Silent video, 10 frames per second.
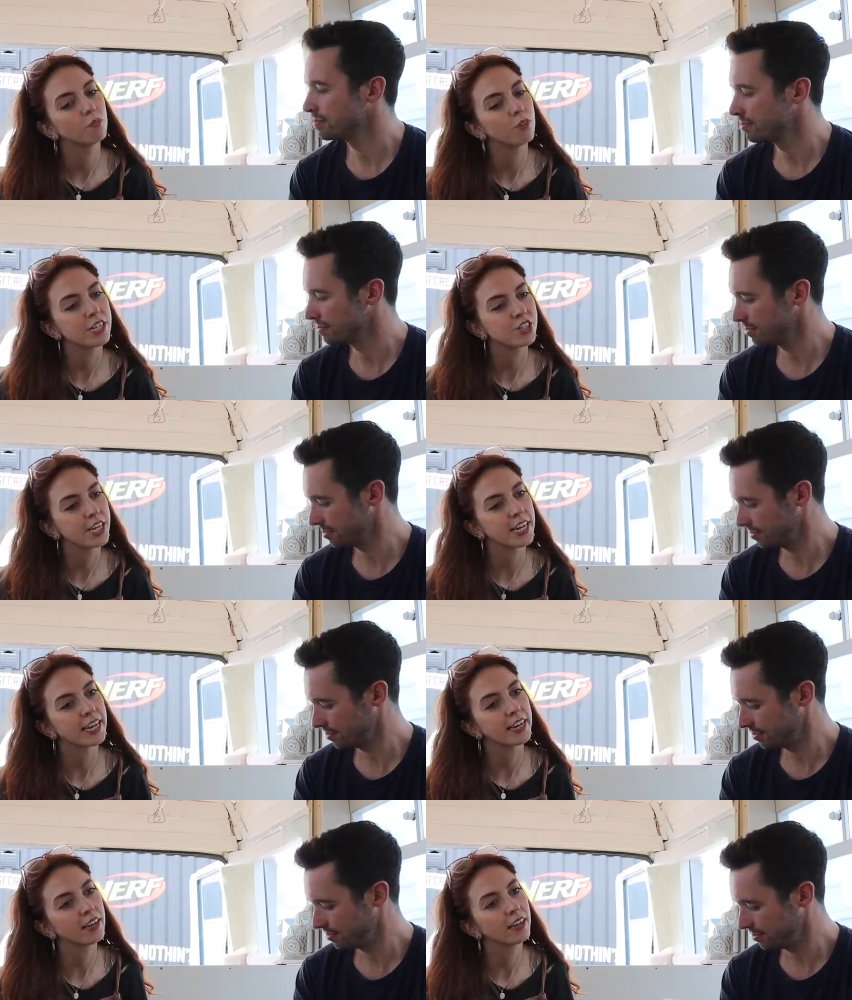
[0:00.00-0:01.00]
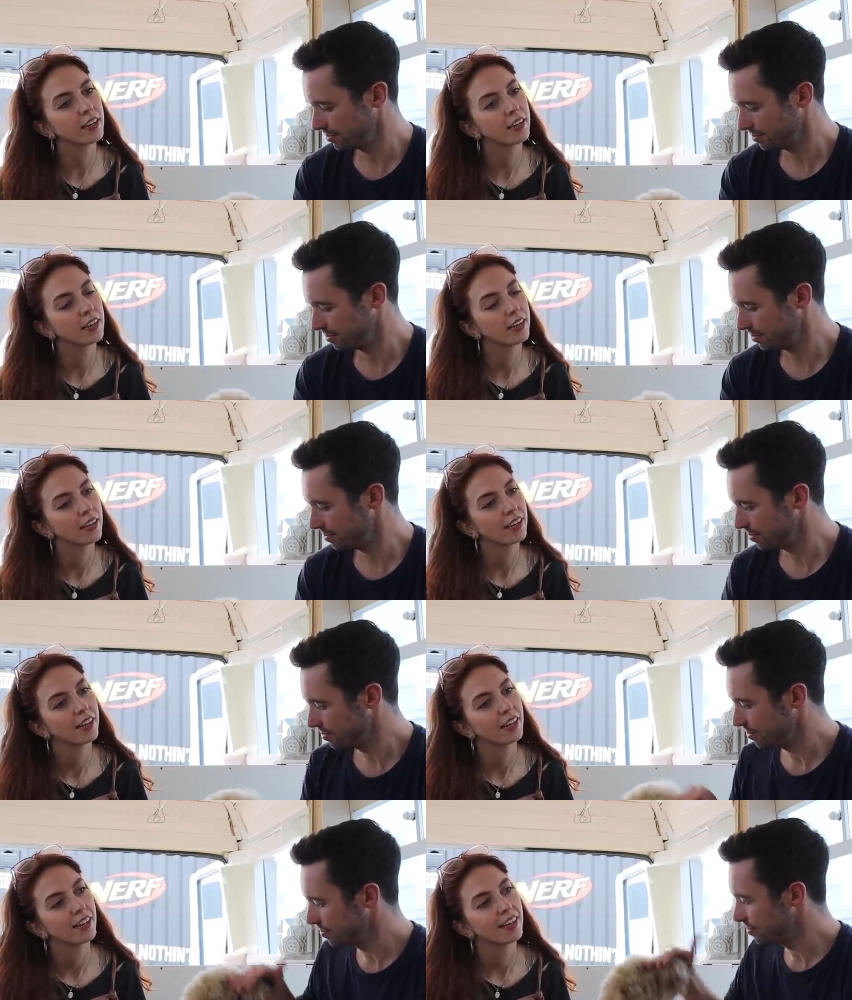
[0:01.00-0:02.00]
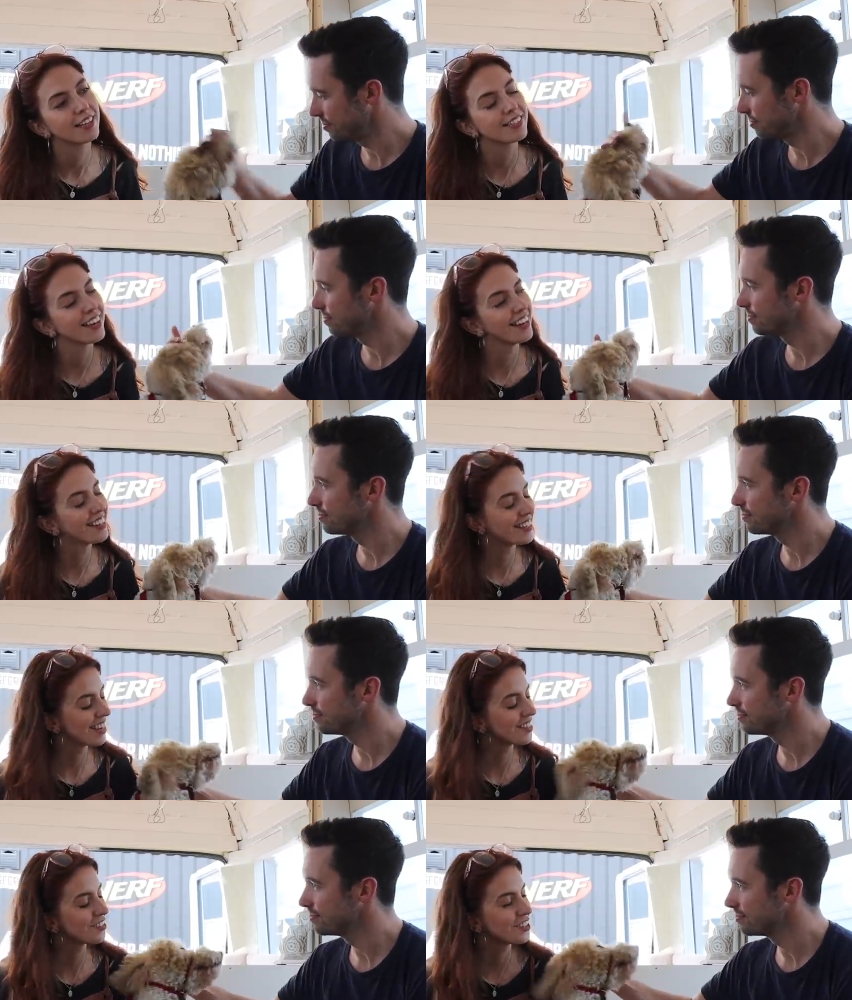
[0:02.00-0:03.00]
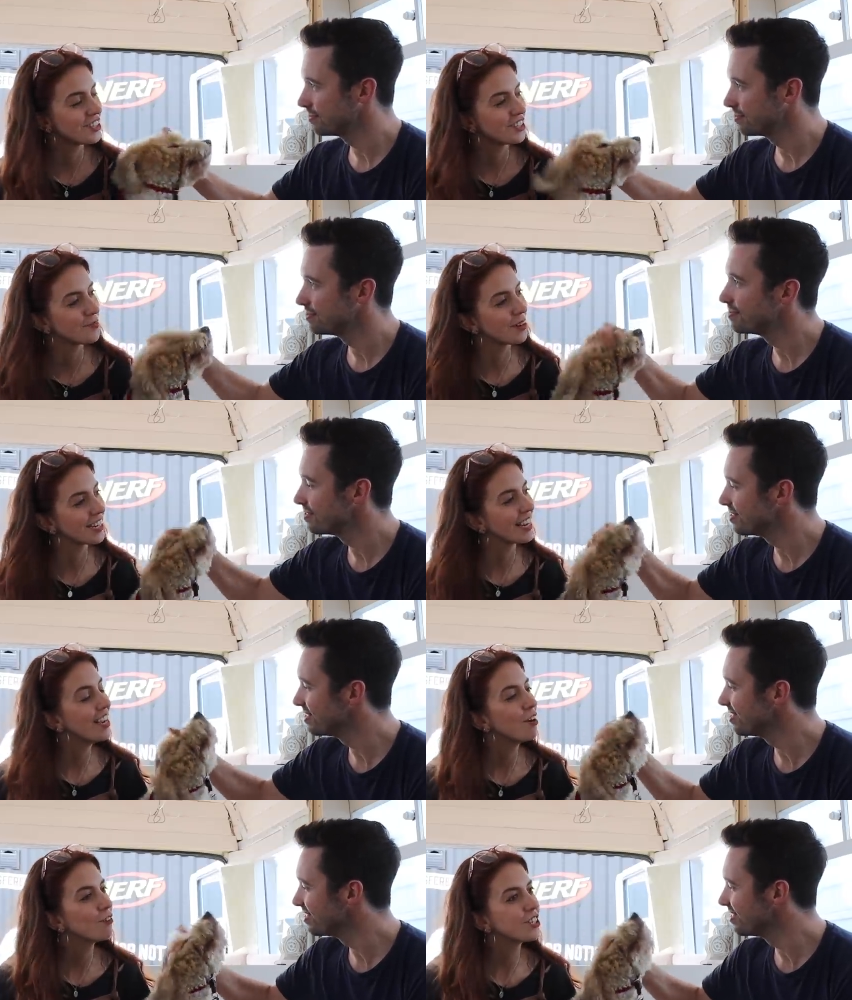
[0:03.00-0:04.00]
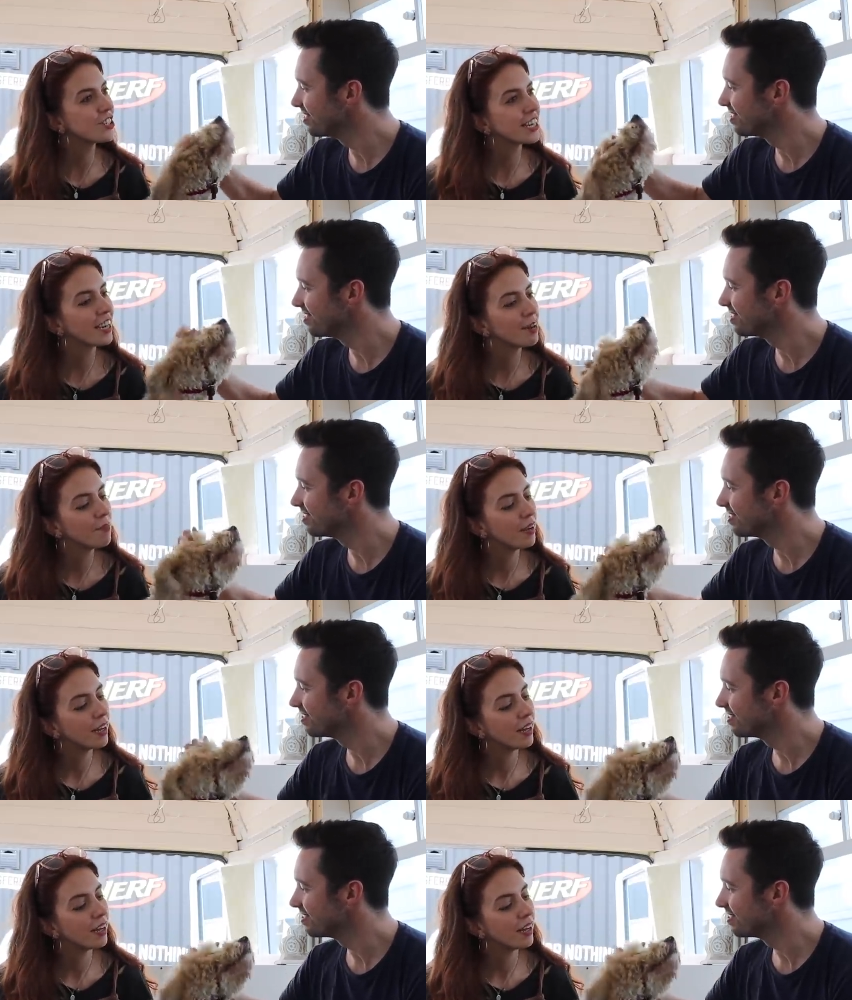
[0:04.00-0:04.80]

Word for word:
Speaker 1: Reaching... Yeah, sorry, she's demanding. Reaching um,